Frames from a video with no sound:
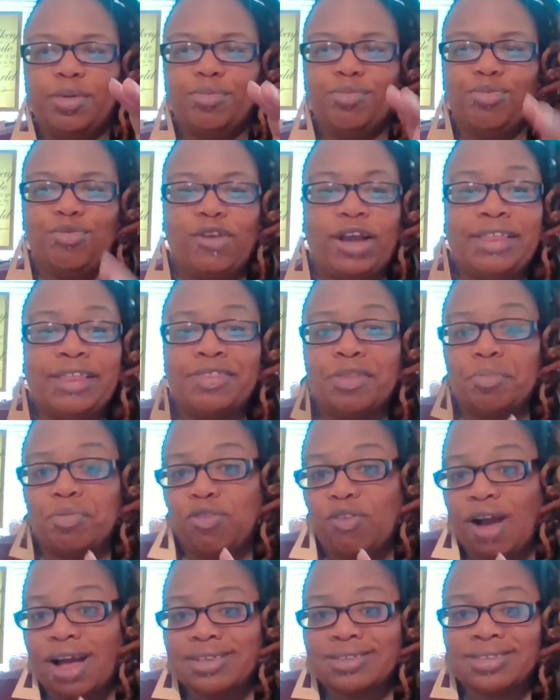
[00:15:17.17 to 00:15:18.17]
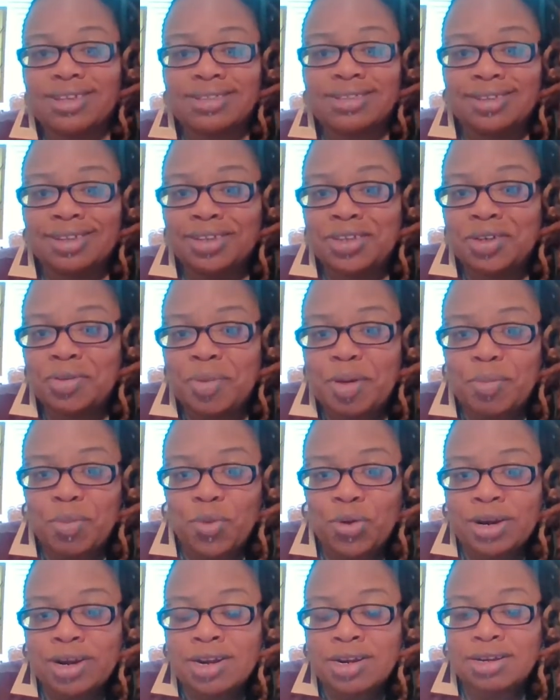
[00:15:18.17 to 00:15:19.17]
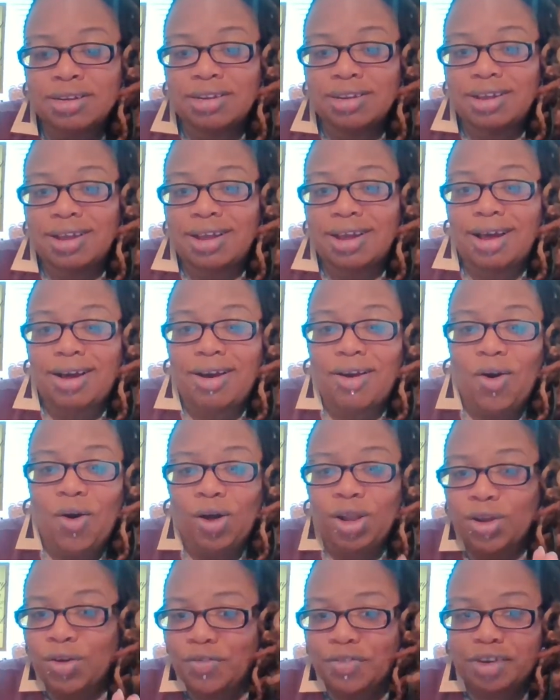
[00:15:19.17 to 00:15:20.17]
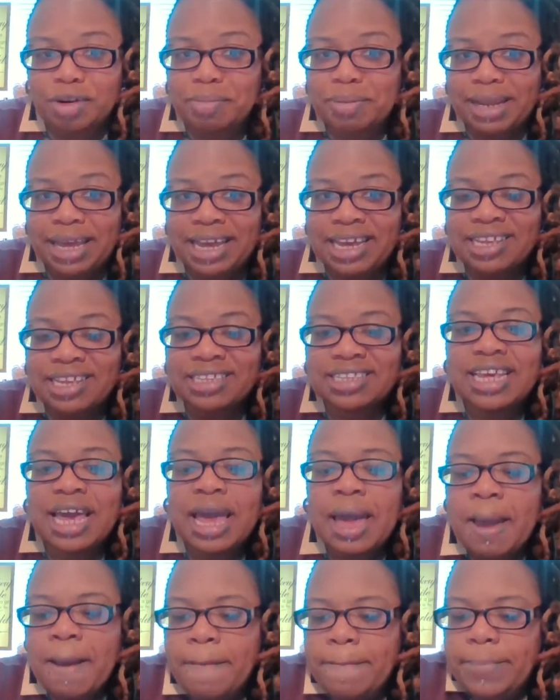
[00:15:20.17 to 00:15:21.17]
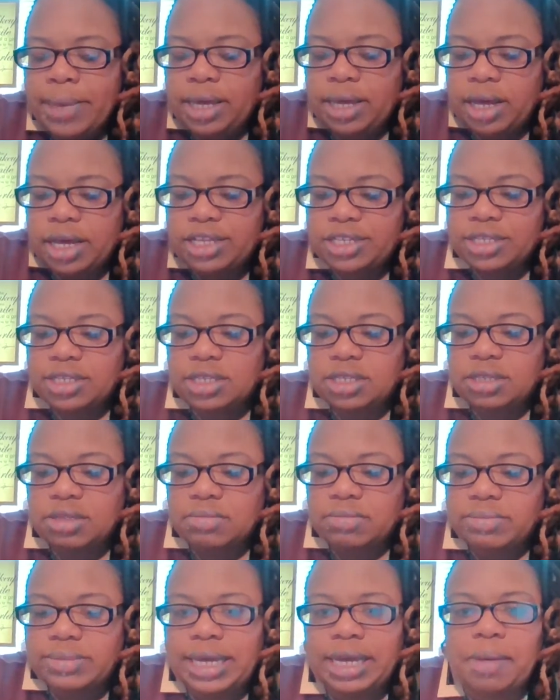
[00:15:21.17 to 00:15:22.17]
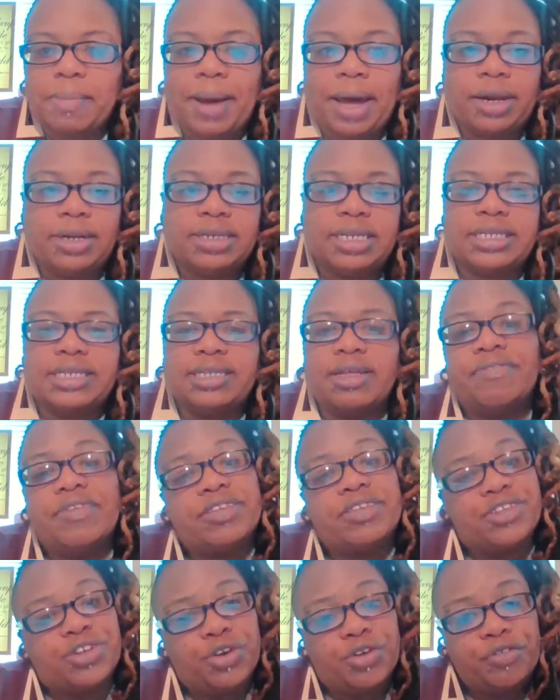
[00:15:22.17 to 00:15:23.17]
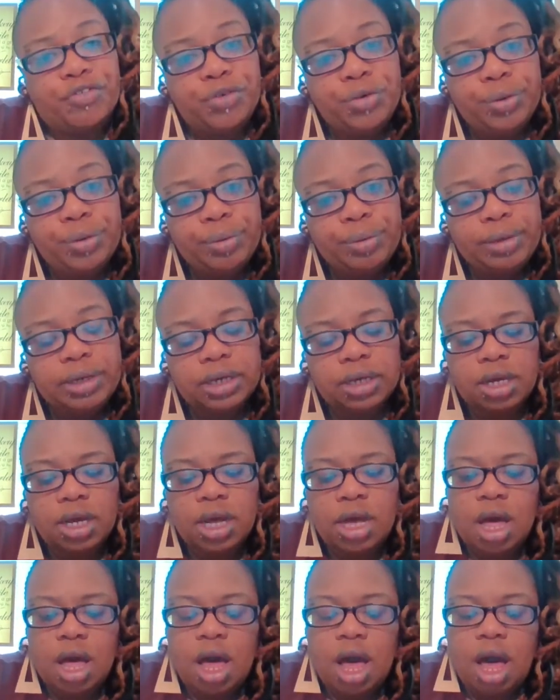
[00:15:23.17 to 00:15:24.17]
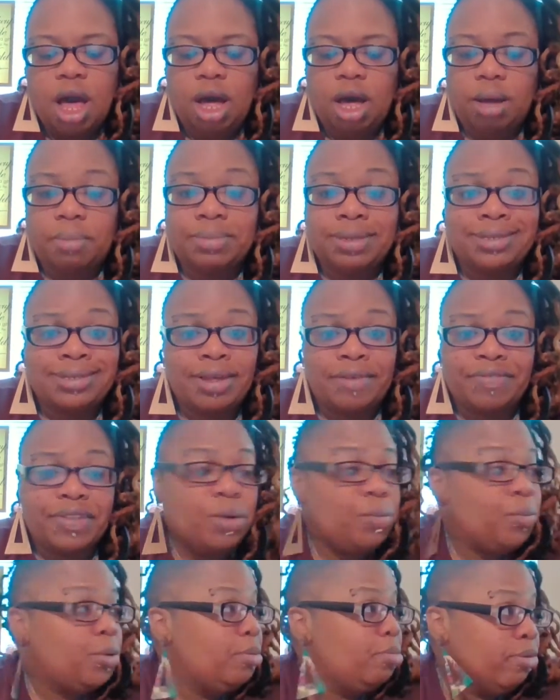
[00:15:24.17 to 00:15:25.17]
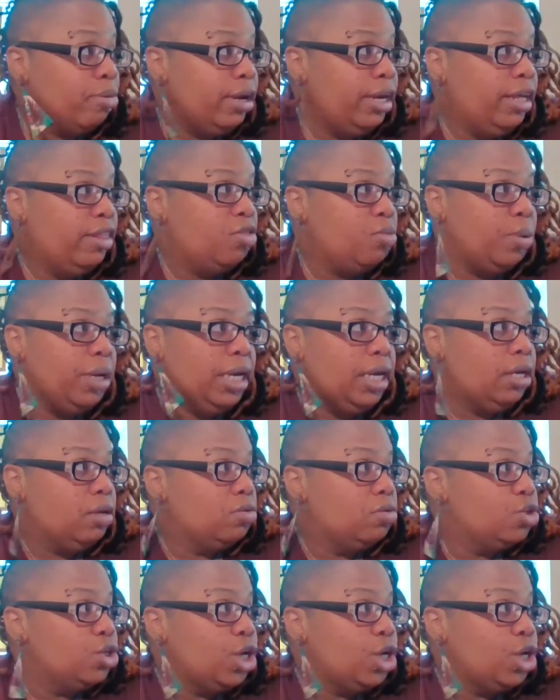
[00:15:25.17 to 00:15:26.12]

bring the process a little bit more all over the place because think about it, the stuff that's in our food, the stuff that we breathe, we